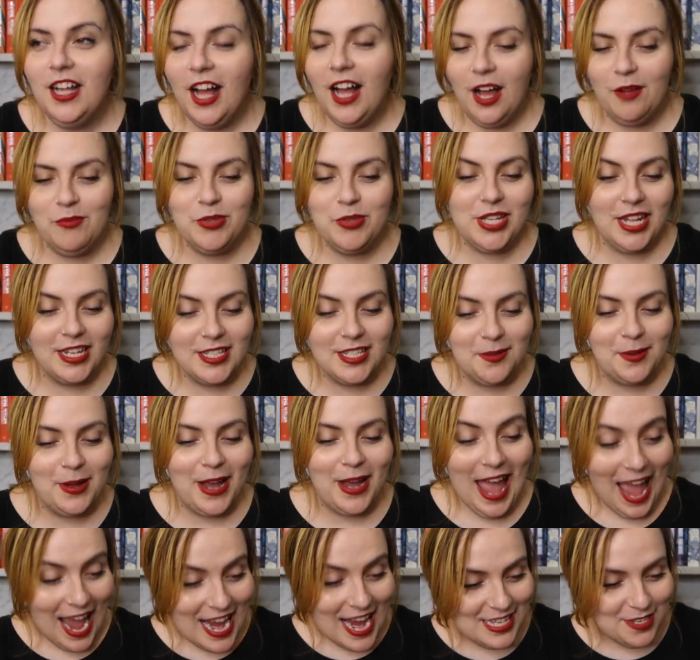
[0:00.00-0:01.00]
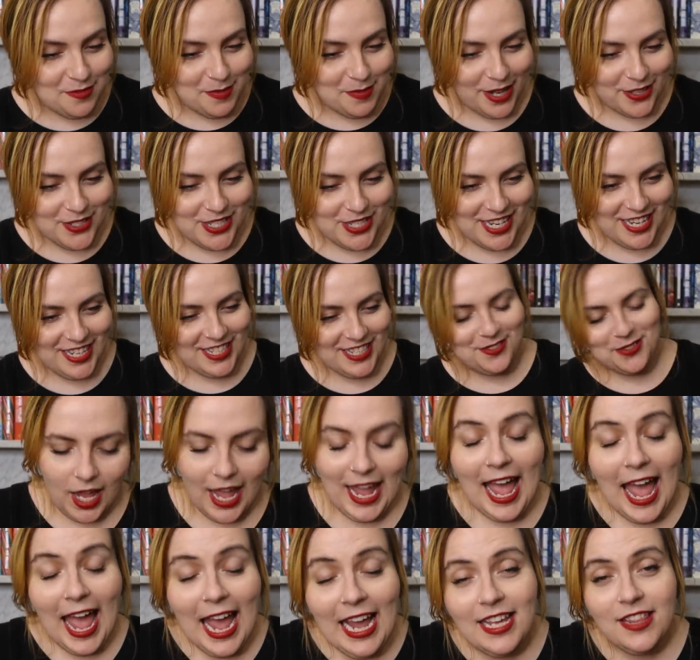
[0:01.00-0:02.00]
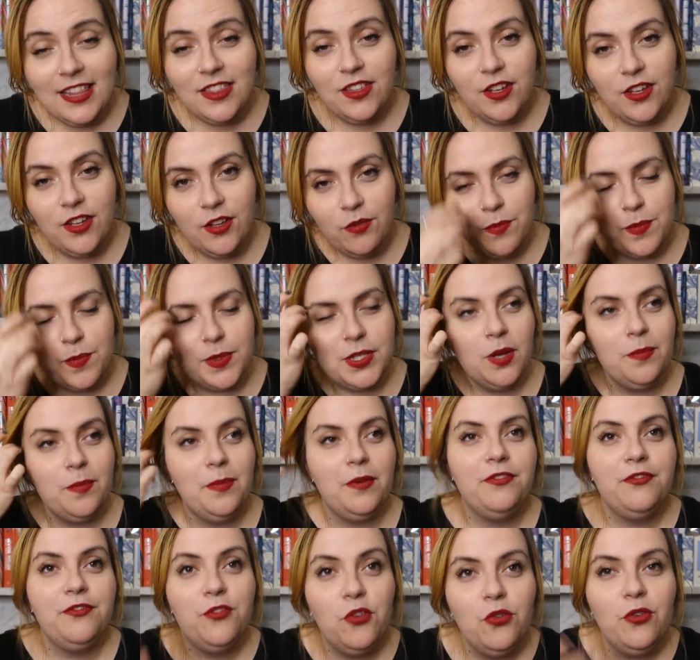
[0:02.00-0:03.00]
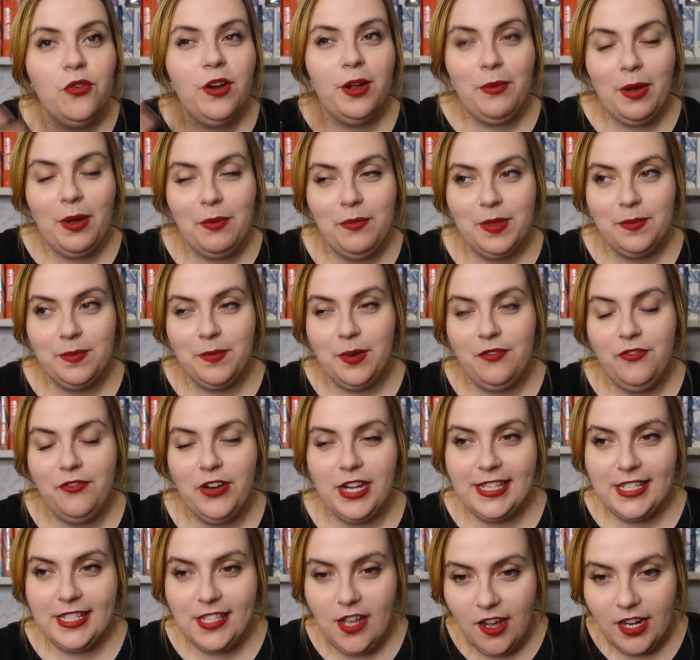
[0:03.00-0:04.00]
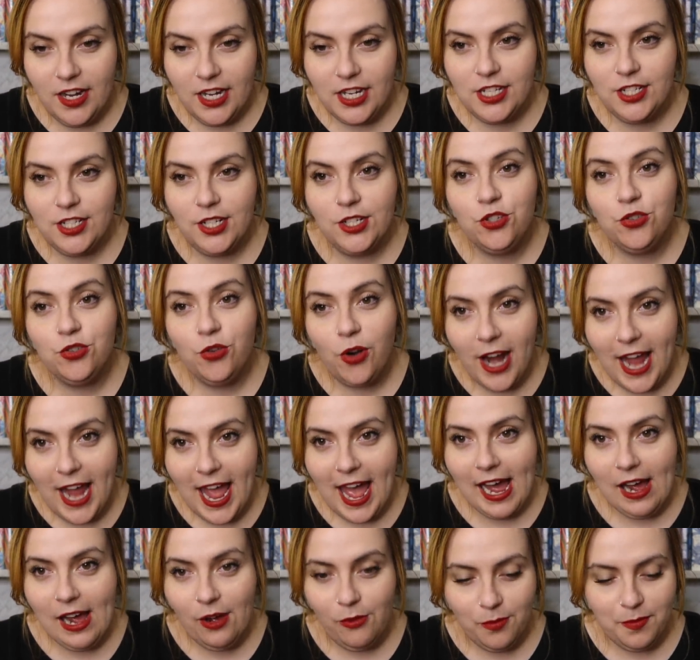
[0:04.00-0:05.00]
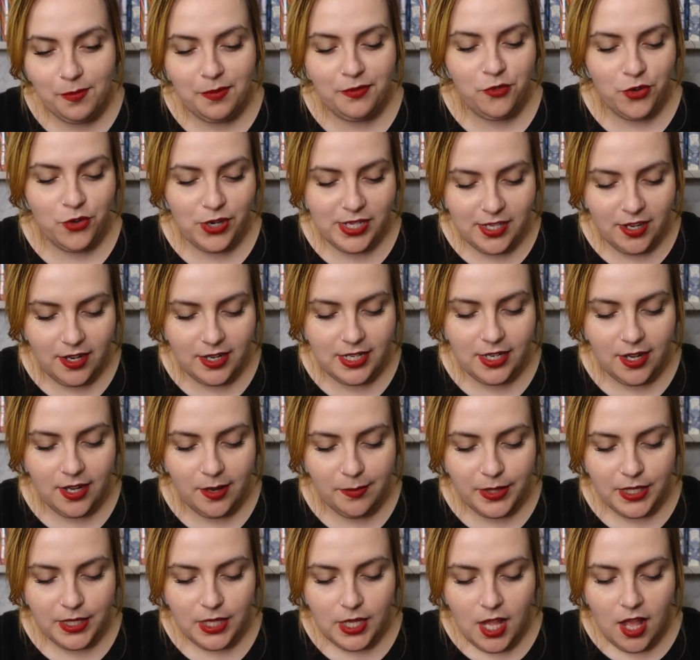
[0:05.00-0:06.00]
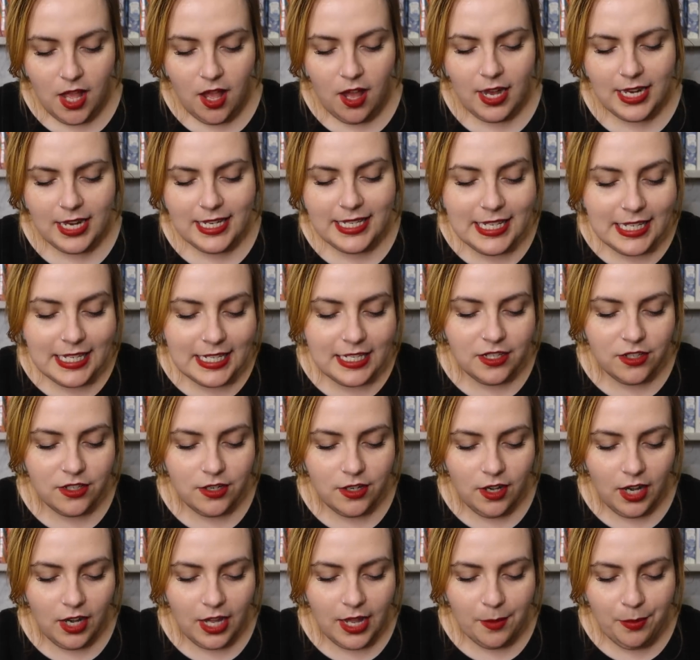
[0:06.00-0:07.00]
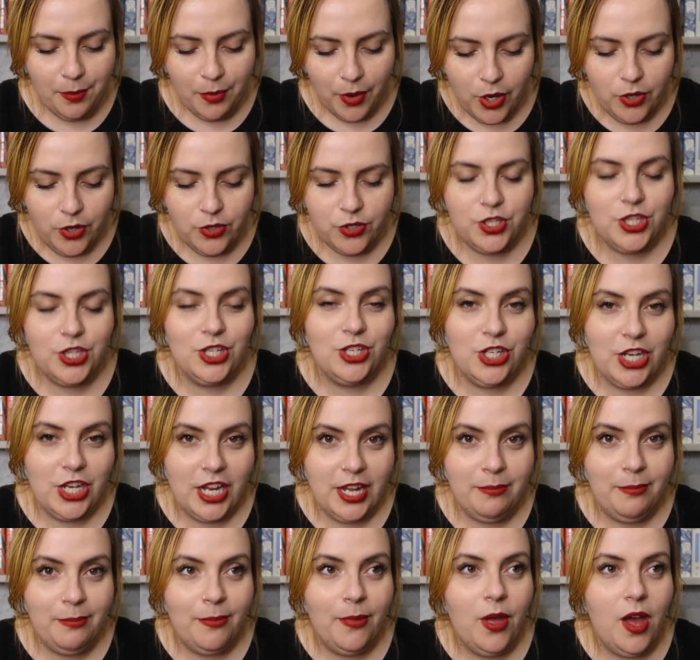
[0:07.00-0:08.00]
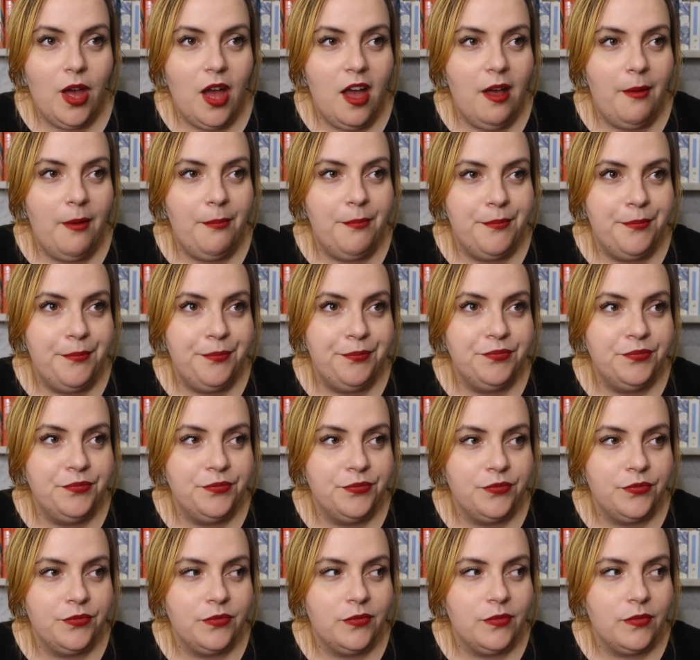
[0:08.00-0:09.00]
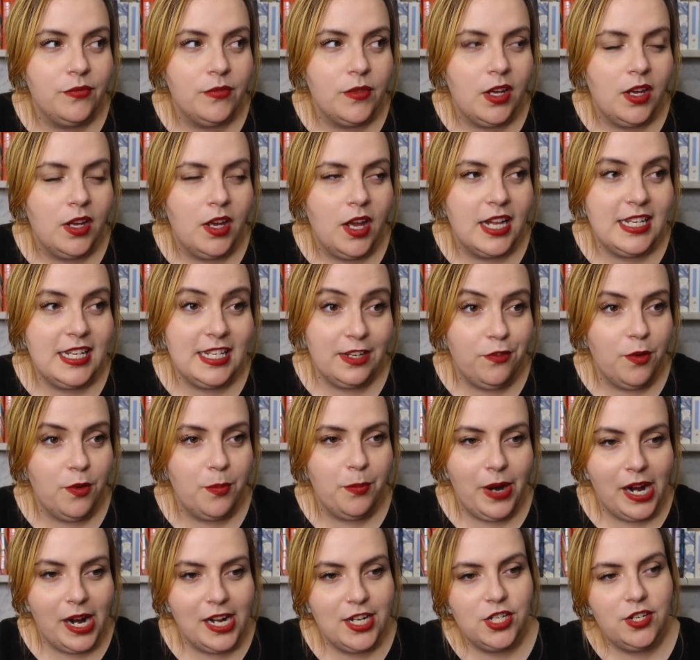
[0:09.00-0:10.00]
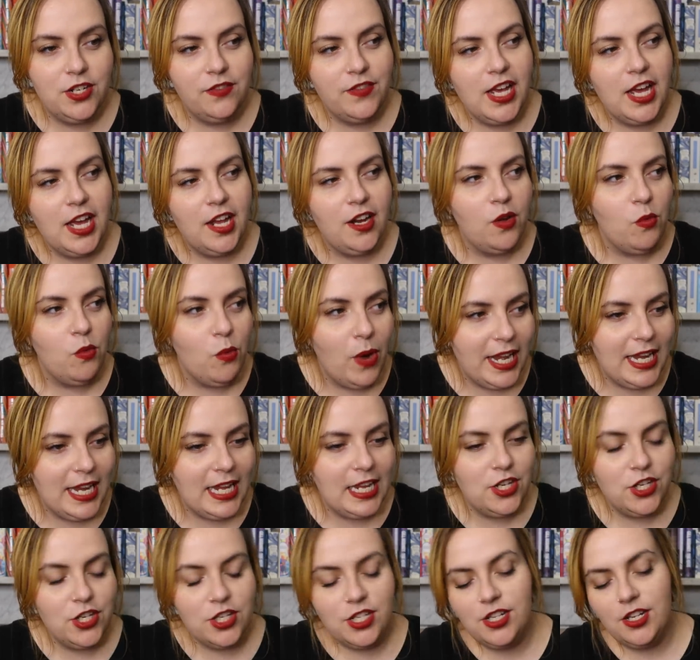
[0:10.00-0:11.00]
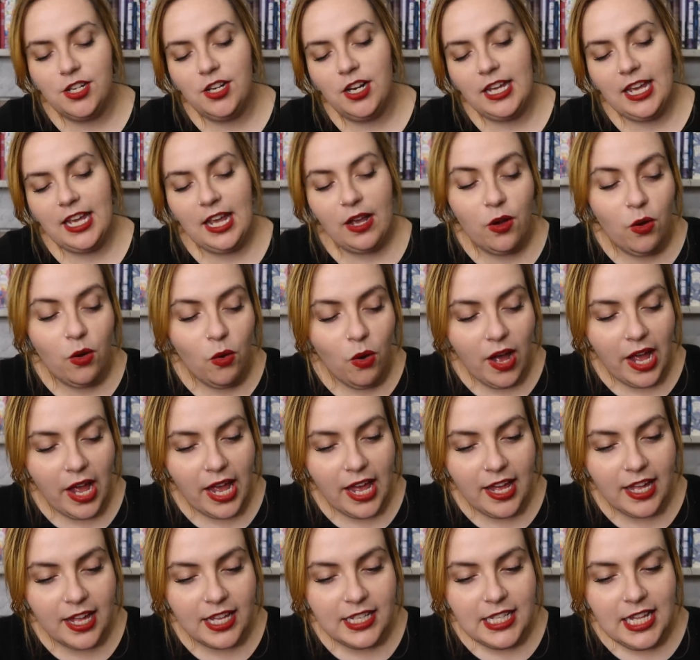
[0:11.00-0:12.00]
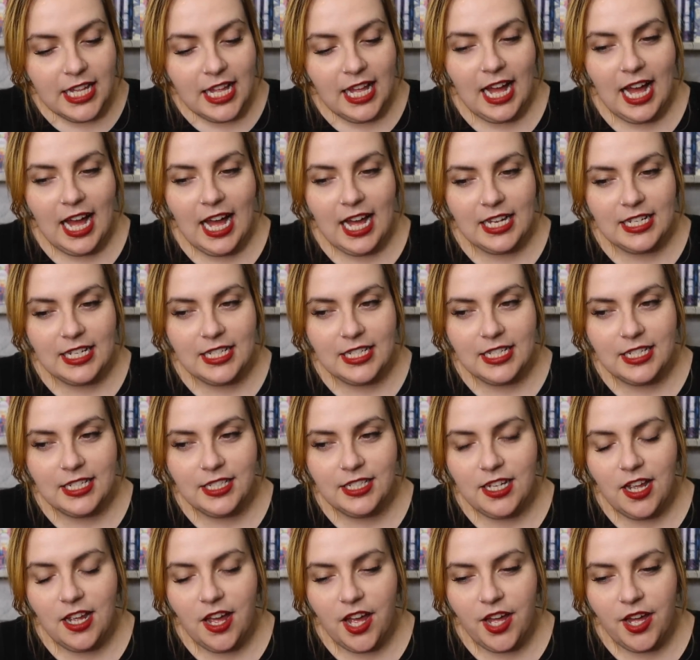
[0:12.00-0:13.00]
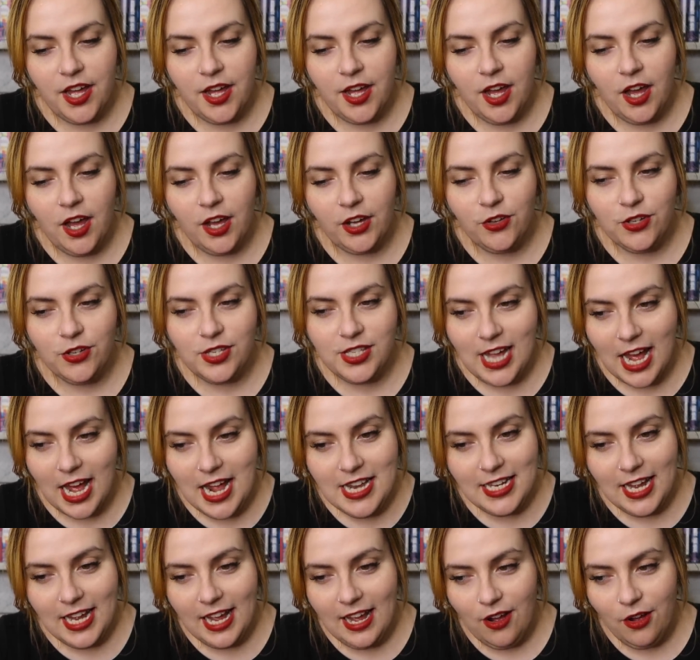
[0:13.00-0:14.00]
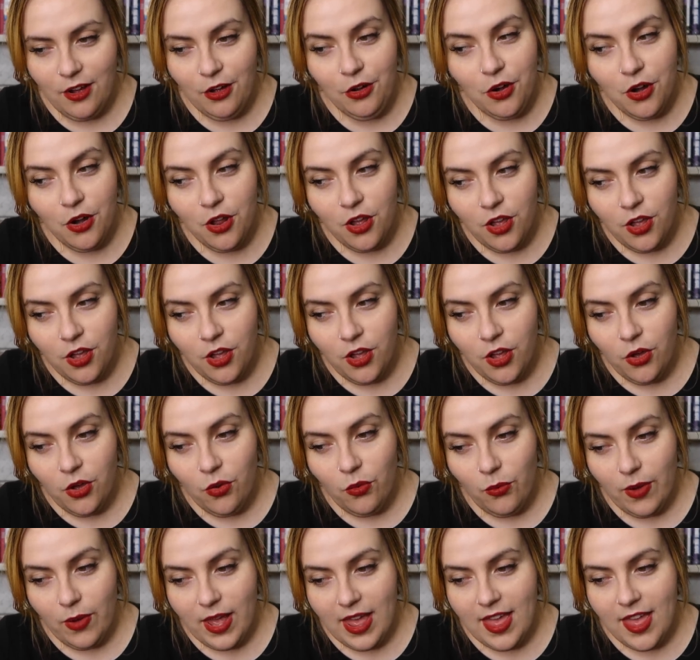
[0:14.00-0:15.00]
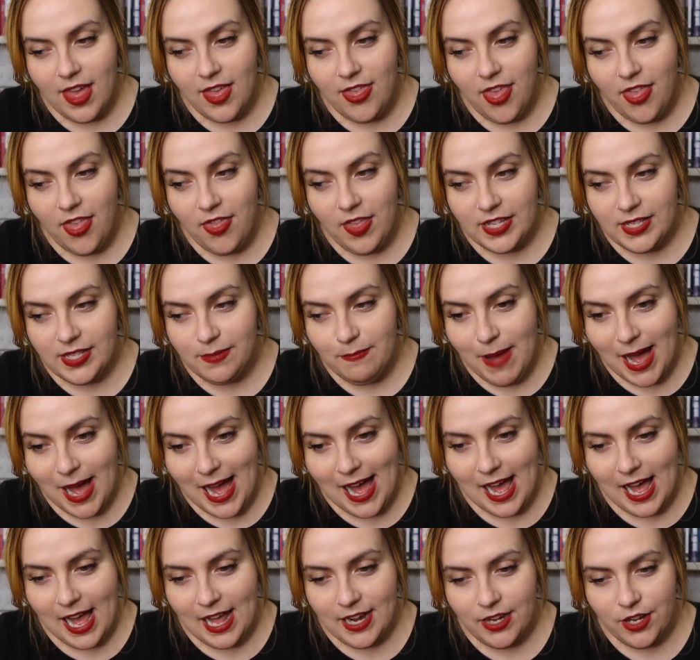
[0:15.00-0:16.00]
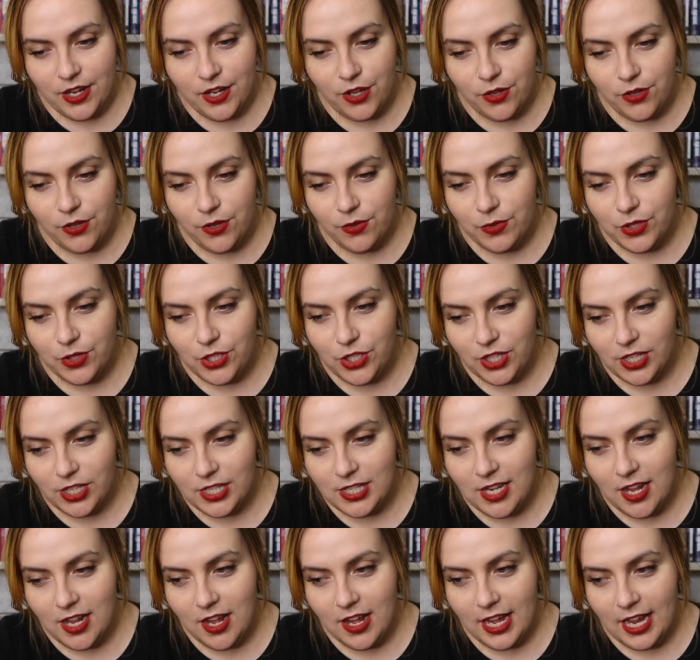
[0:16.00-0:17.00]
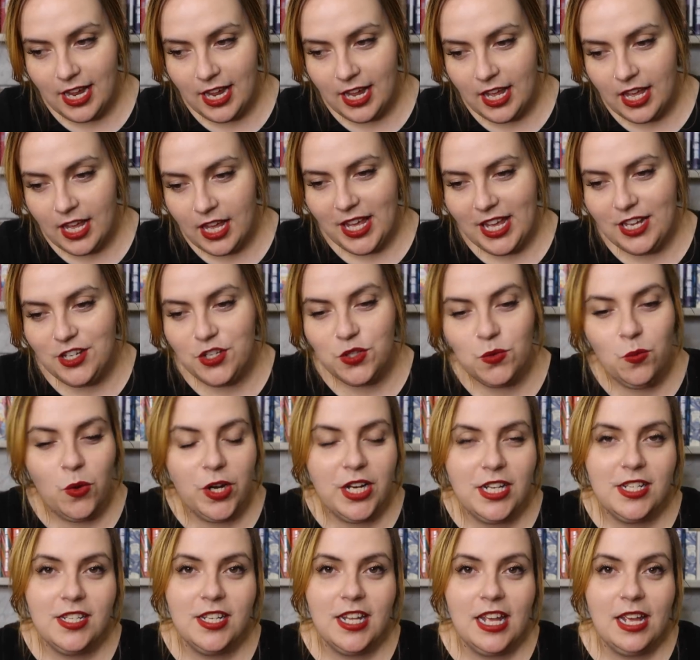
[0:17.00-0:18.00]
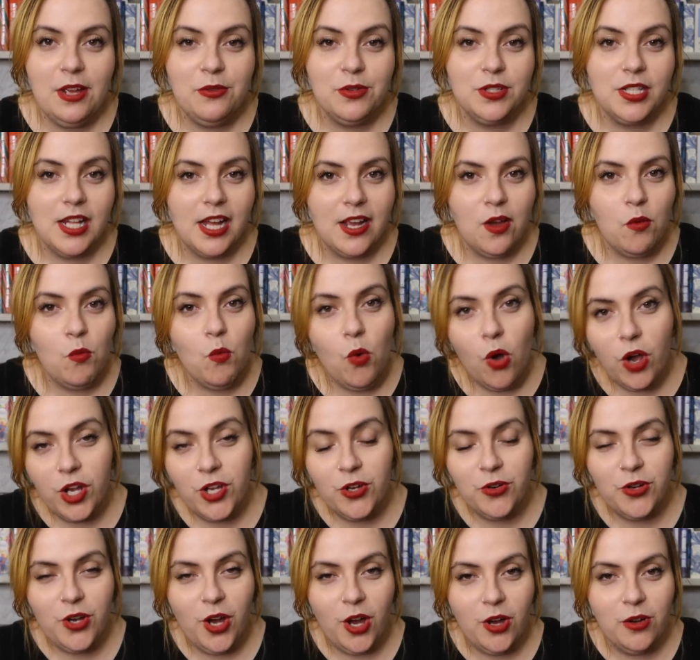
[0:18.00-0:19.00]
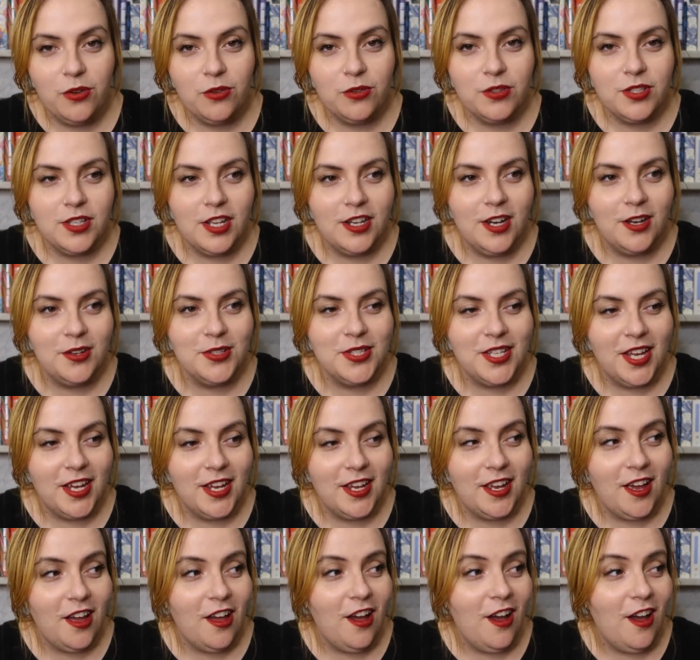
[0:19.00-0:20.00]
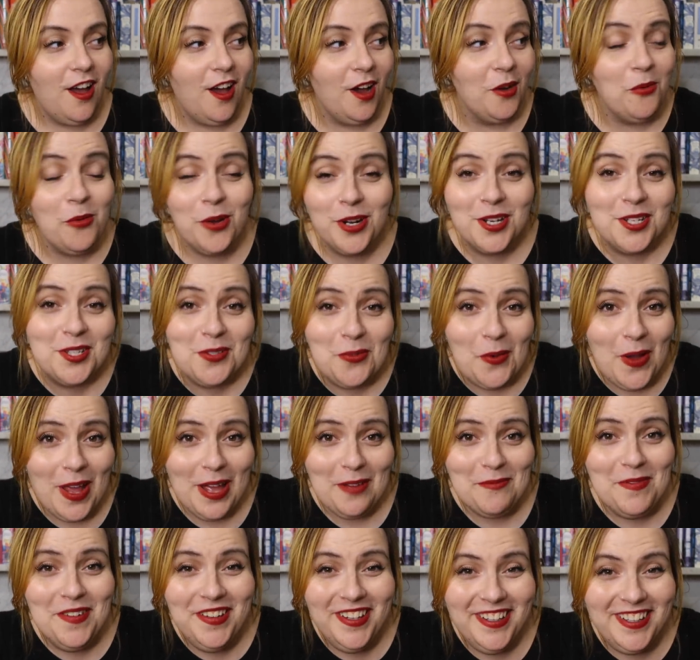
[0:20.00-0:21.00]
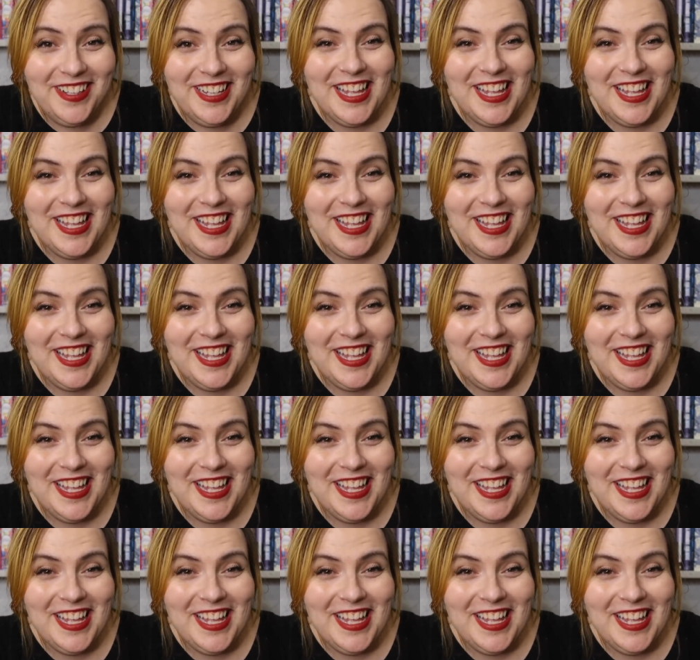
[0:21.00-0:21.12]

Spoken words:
So that's something I hate about it. I hate that. So before I went with my friend Zana to try it out, before I signed up, I did like approach the gym, a different branch of it, and I went in just to like inquire, and I got sat down with this man who was just like, he was like, what are your goals? And I was like, I want to swim.